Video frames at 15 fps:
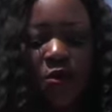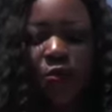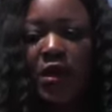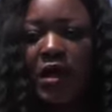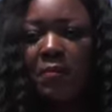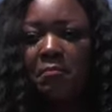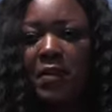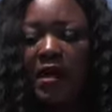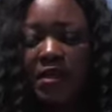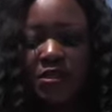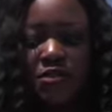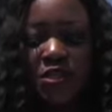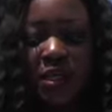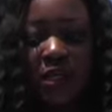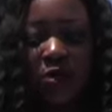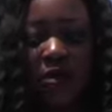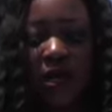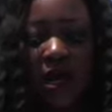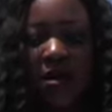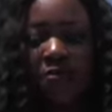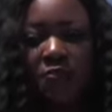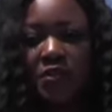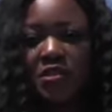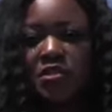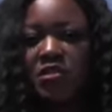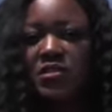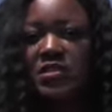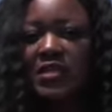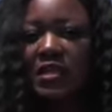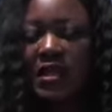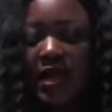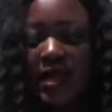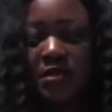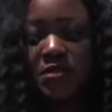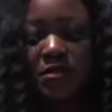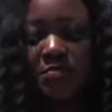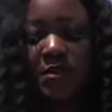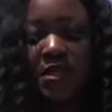We are managing on average 300